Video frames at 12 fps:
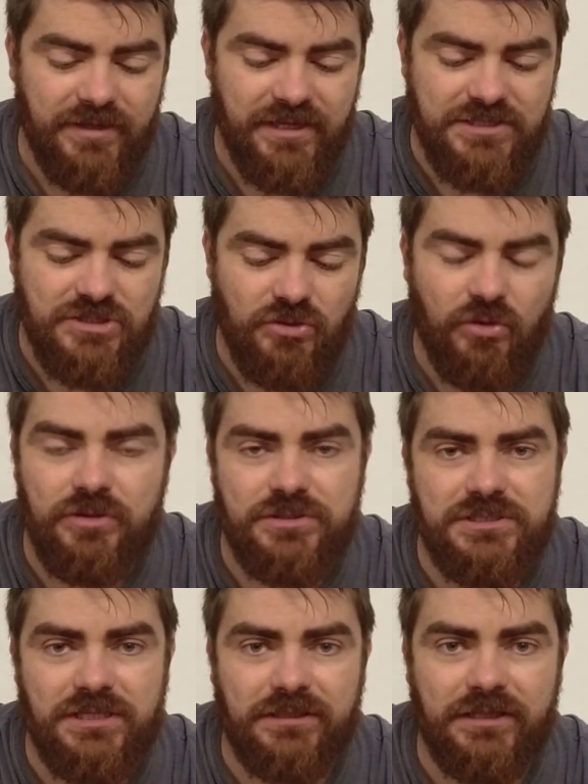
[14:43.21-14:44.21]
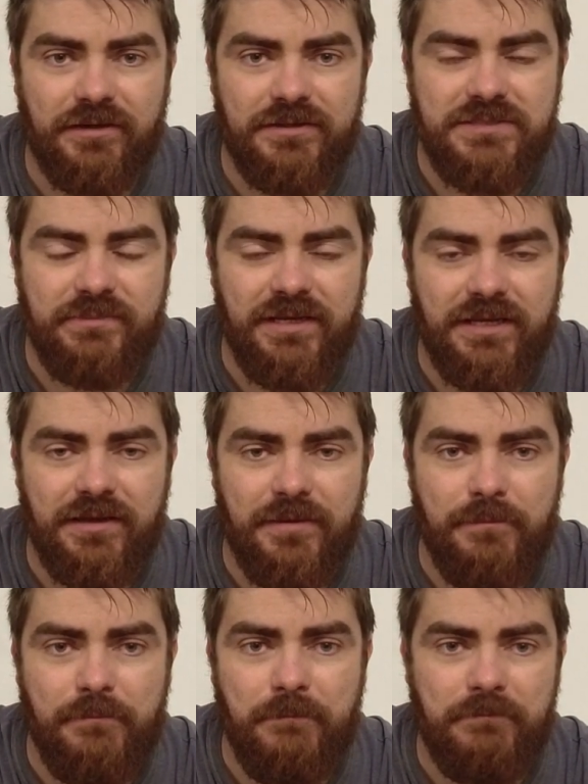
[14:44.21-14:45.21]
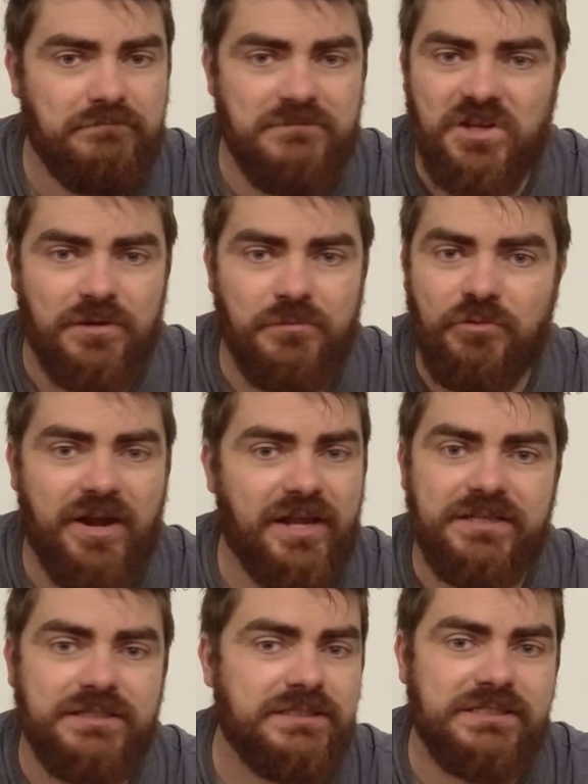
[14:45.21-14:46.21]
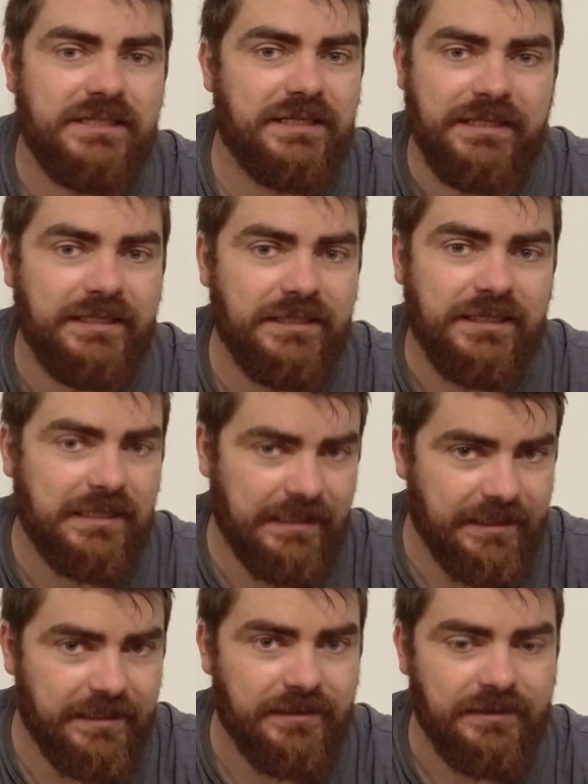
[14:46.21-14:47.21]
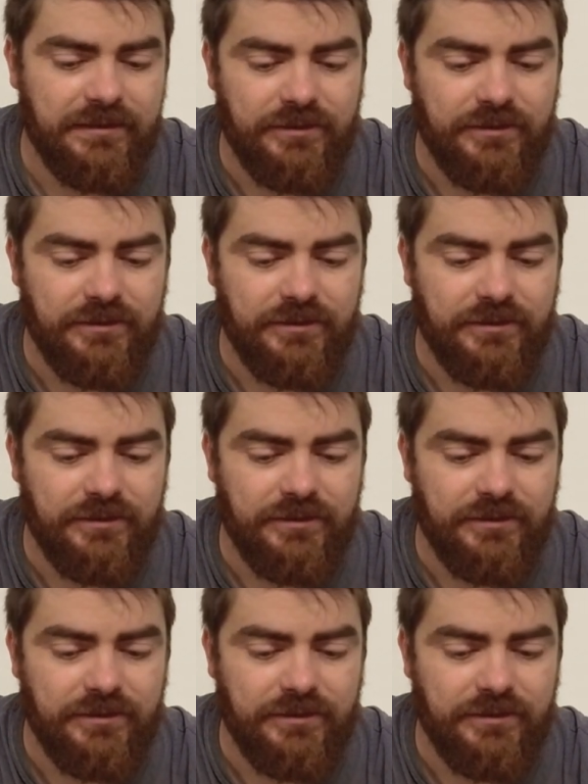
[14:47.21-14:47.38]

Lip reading: it's not suddenly going to make it miraculously clean and clear.